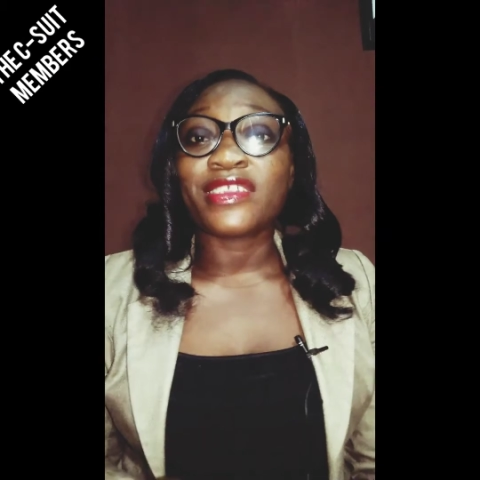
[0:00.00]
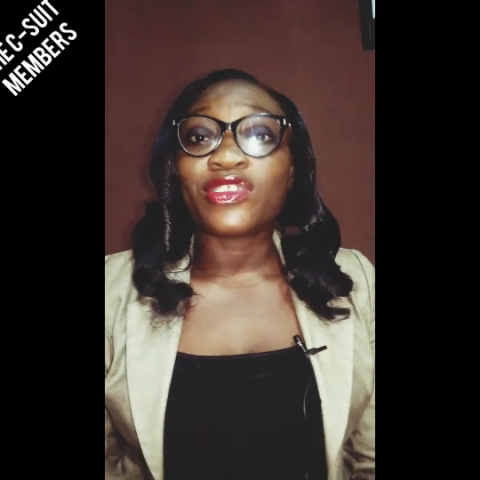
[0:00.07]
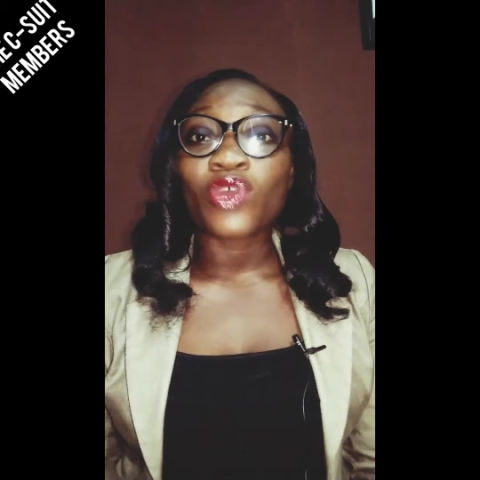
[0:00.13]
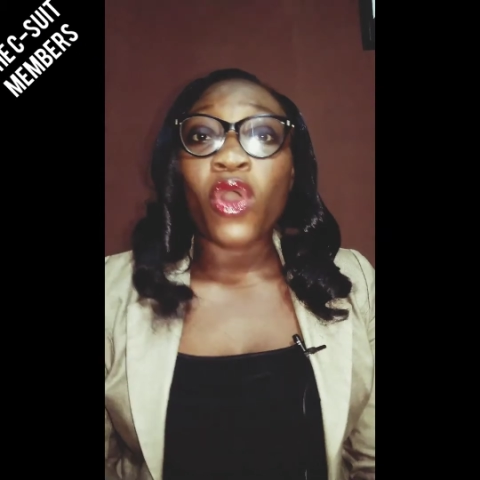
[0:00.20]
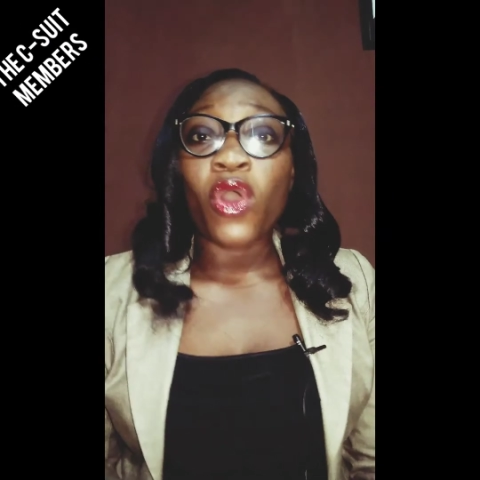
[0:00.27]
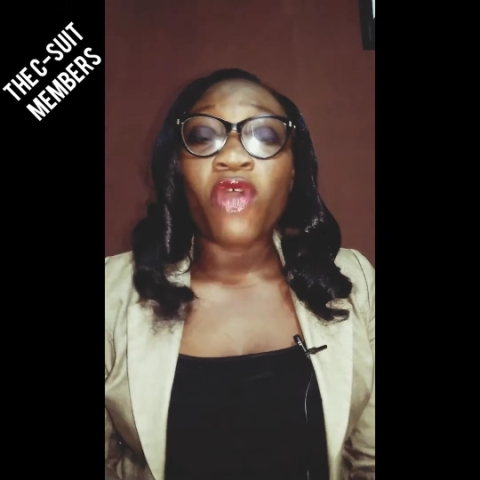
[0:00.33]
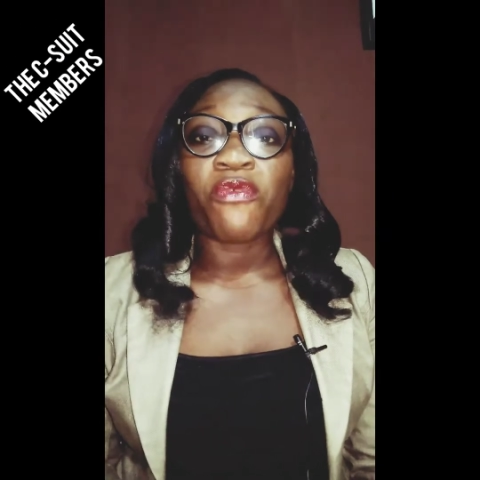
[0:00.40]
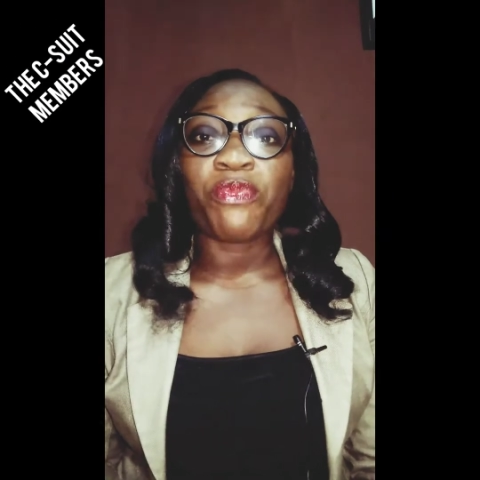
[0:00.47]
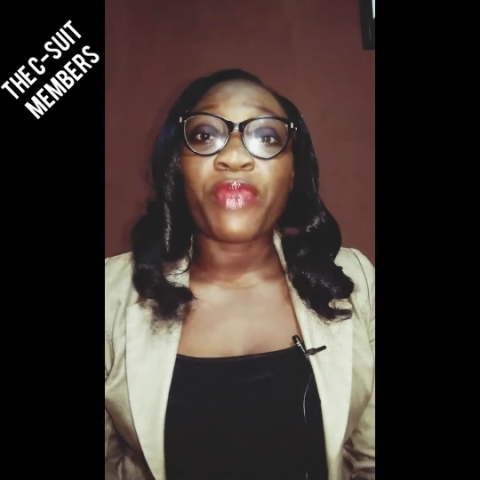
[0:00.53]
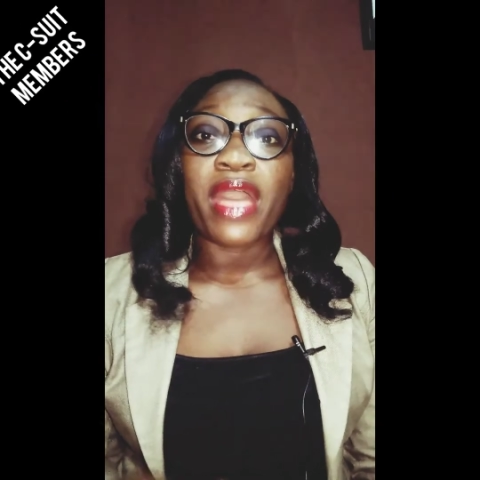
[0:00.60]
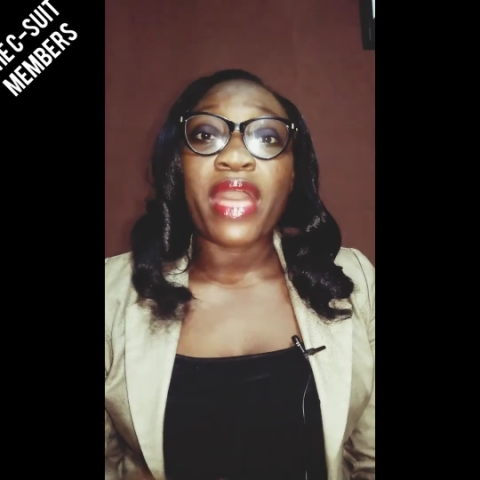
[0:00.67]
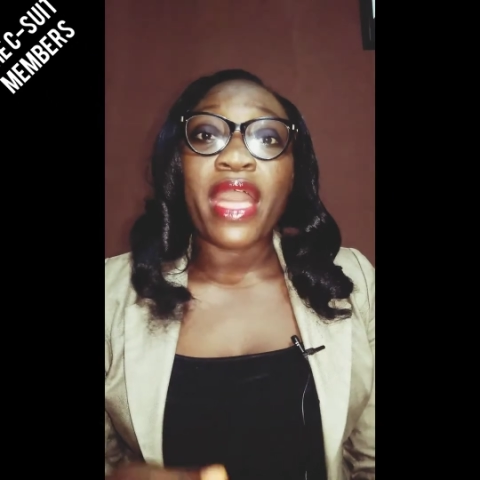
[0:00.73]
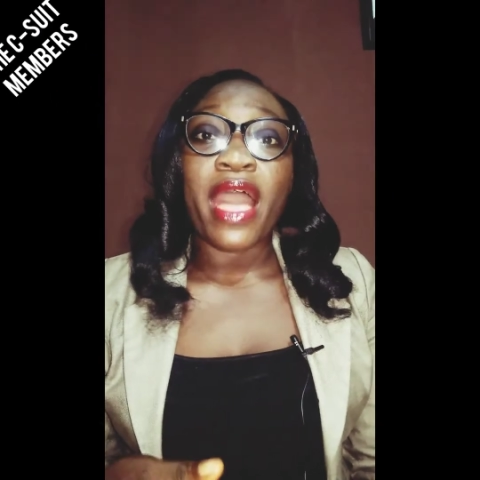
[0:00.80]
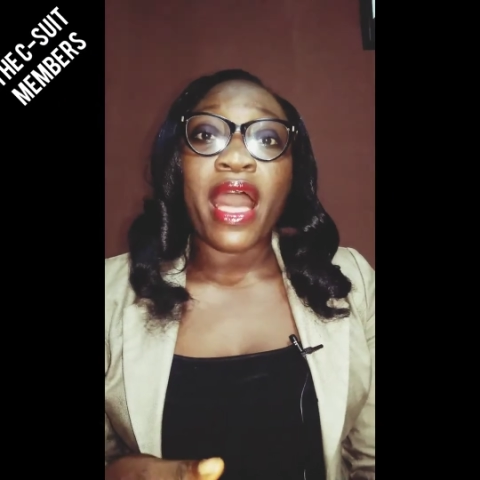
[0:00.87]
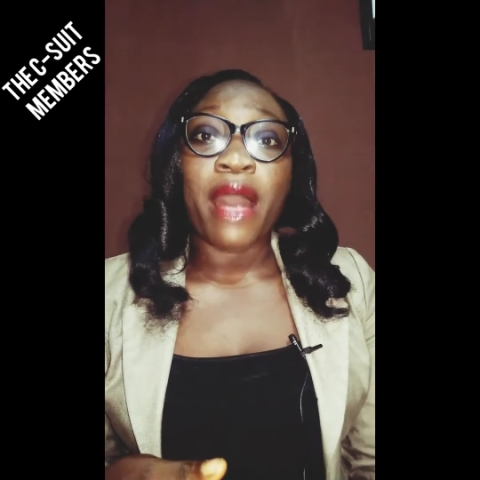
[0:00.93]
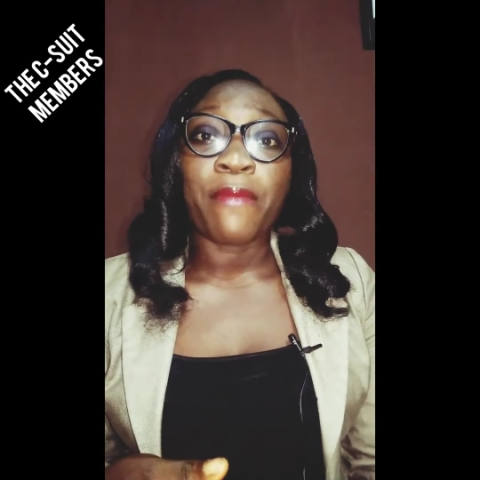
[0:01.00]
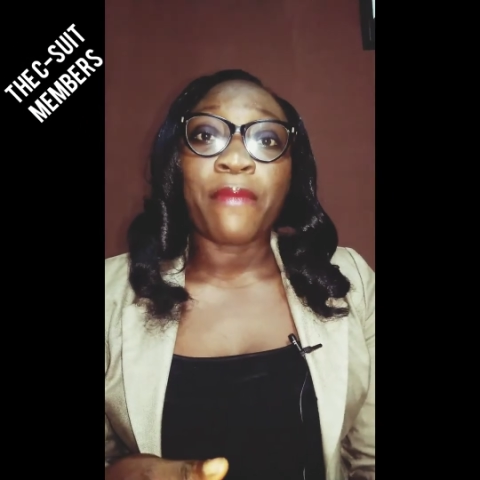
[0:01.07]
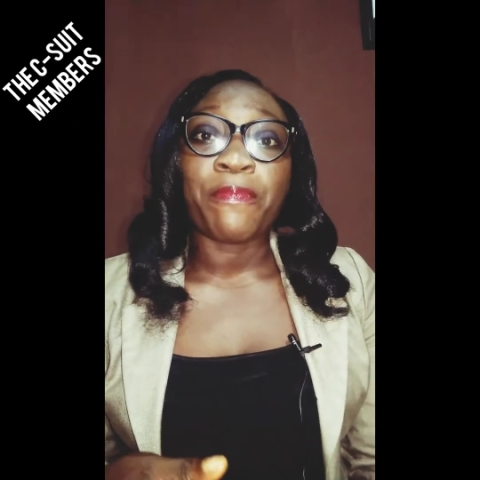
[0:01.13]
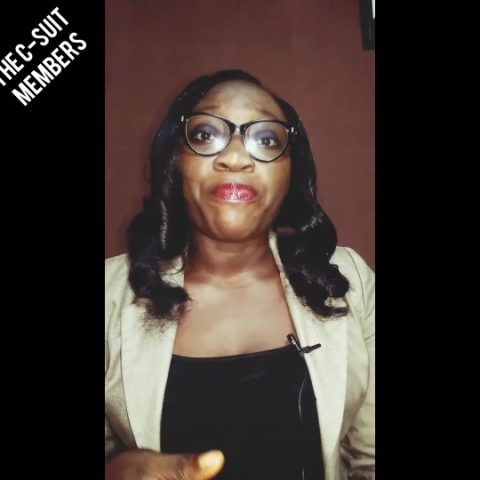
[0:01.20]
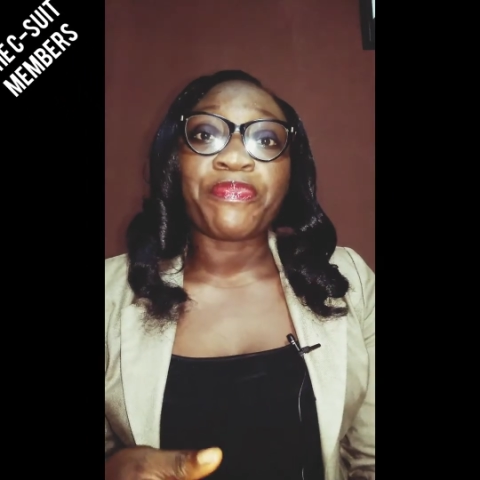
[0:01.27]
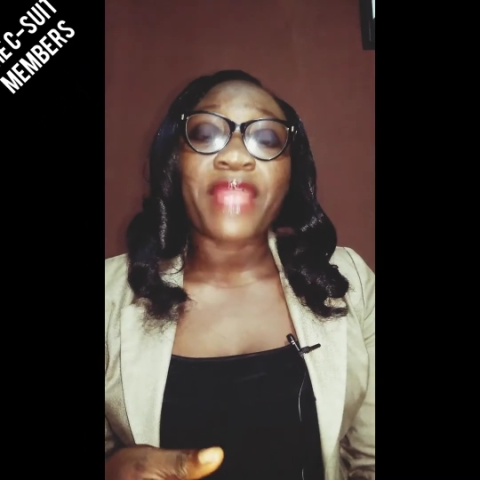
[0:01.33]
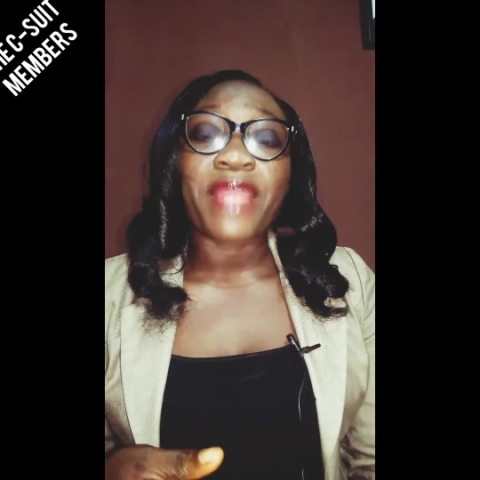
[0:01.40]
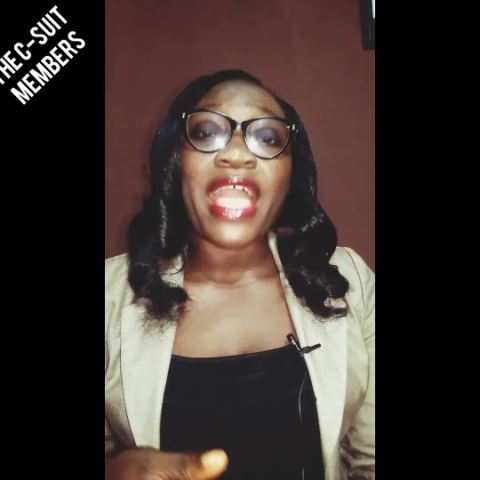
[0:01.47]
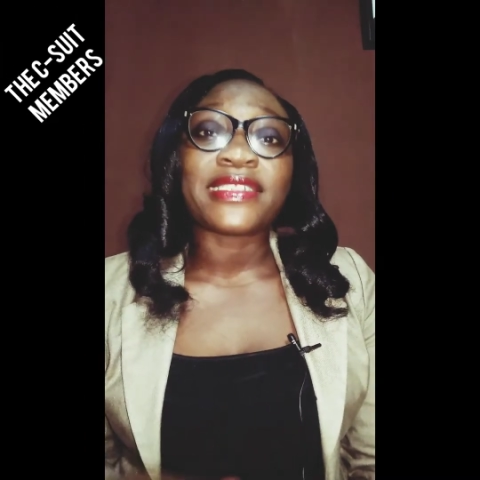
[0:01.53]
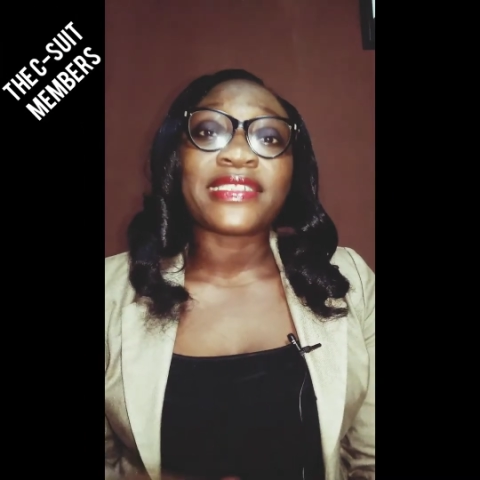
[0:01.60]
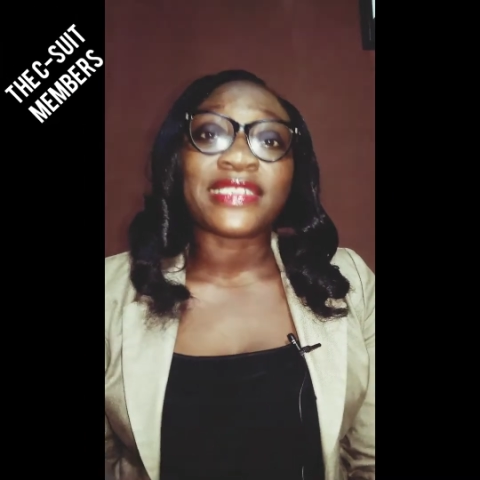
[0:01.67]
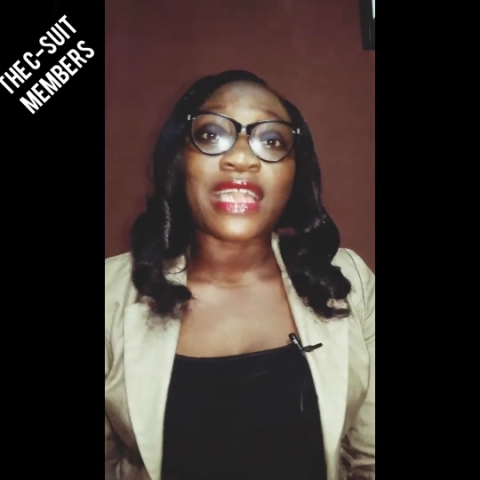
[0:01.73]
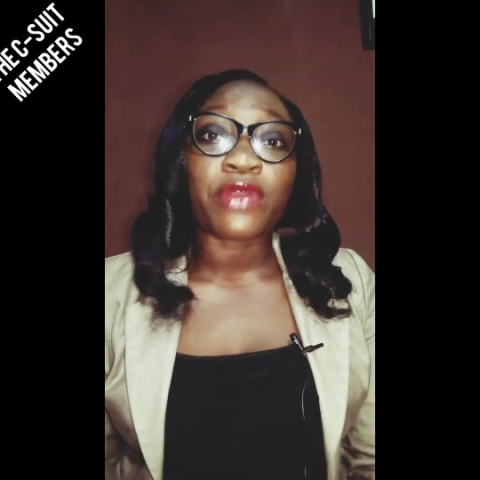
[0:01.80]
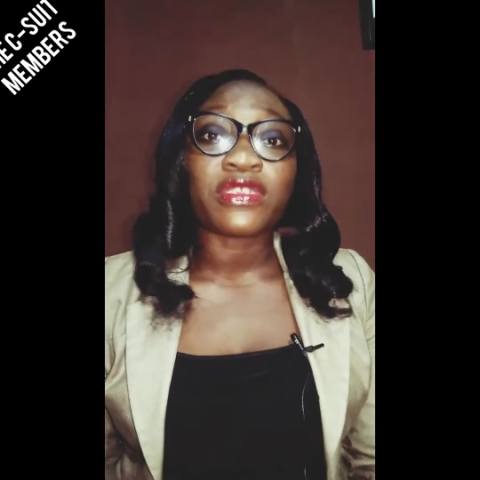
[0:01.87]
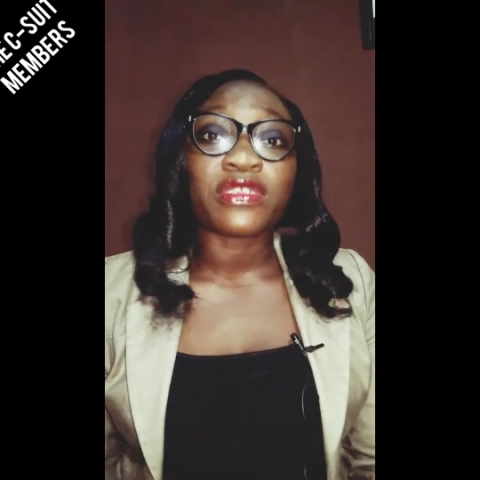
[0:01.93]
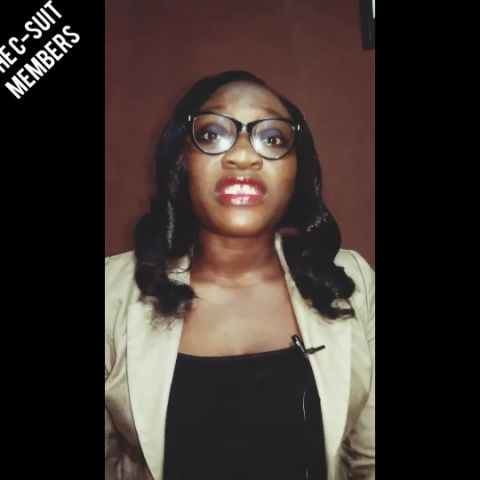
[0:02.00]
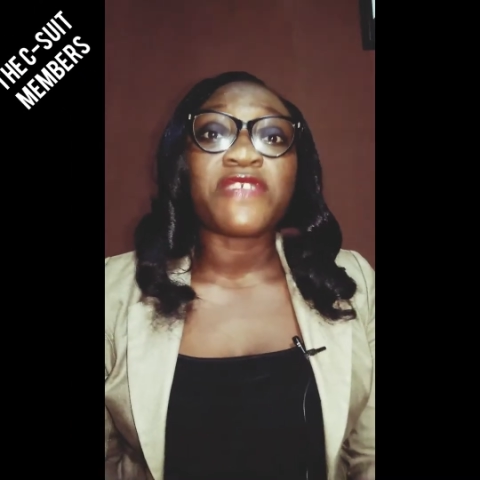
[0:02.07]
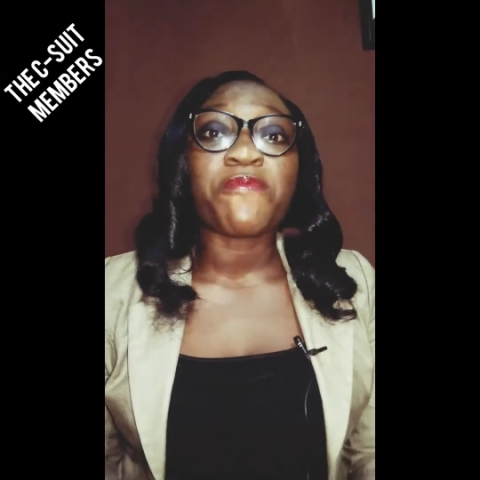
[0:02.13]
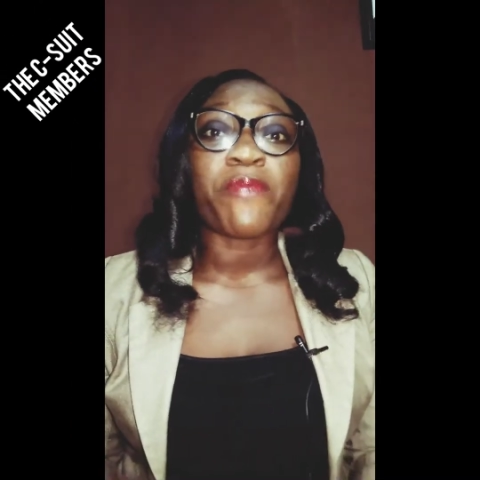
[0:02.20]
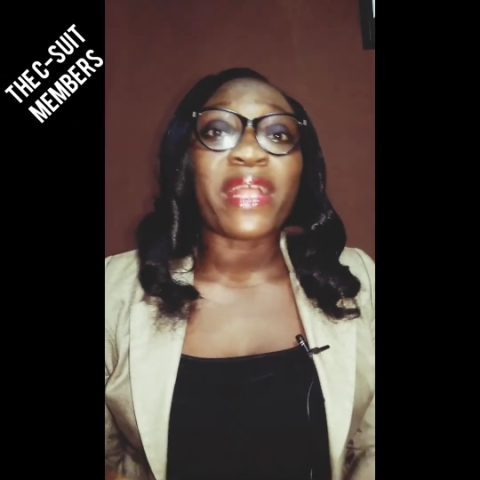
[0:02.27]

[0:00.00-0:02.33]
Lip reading: top executive